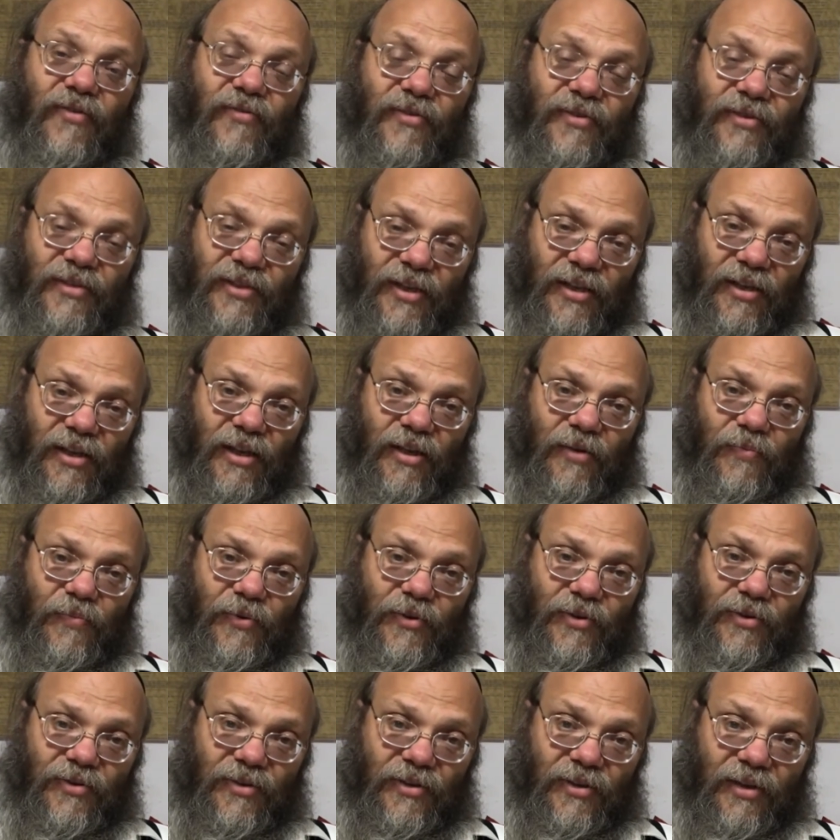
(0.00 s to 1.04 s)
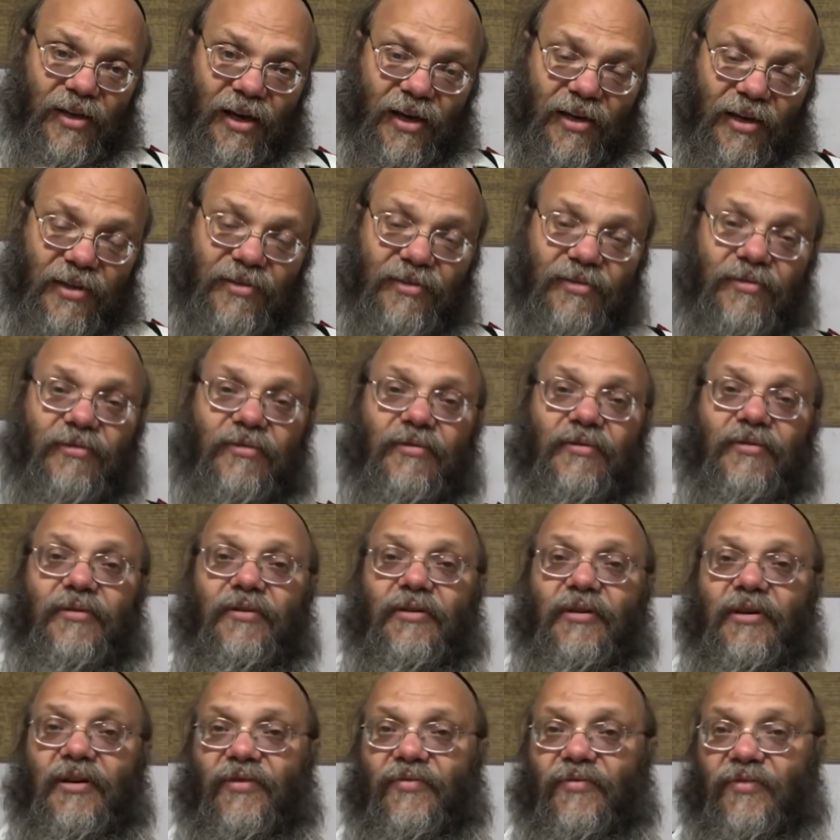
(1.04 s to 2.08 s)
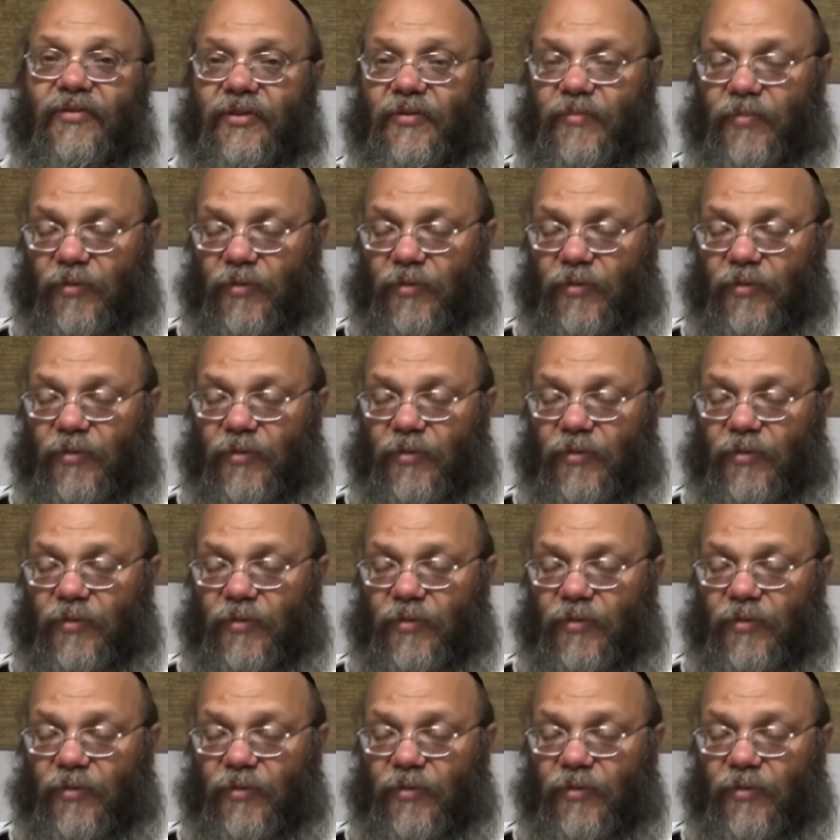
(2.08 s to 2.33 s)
sin that a person does, if it's